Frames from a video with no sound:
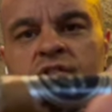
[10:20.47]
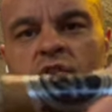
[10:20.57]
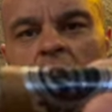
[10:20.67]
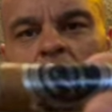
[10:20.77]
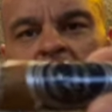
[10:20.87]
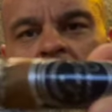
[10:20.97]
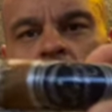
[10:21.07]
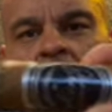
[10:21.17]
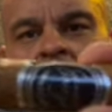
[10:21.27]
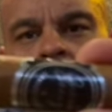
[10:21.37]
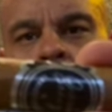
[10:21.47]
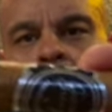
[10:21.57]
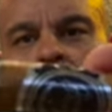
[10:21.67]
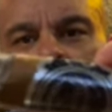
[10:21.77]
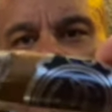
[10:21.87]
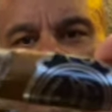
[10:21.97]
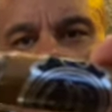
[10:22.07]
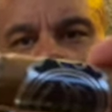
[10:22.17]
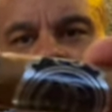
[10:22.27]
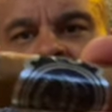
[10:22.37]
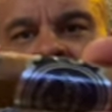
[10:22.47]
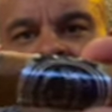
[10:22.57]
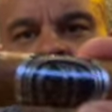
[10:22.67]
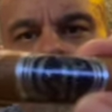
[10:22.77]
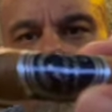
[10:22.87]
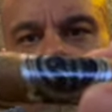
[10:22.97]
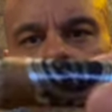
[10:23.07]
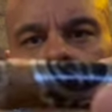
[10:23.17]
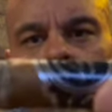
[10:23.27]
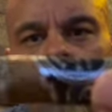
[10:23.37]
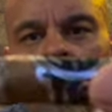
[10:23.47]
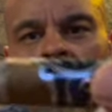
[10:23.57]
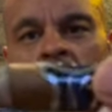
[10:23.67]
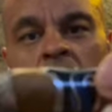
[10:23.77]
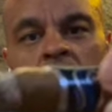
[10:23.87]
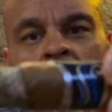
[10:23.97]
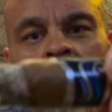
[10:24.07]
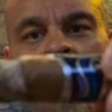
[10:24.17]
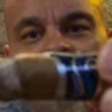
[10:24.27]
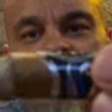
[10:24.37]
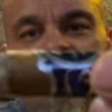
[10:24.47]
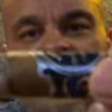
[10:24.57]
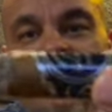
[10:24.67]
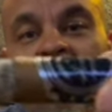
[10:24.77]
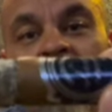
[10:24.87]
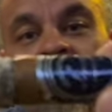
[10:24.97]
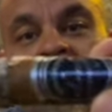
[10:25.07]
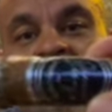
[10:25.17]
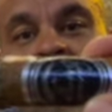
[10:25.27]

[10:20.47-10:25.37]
so I'm gonna get ready to remove it here in a second. Like I said, I love to save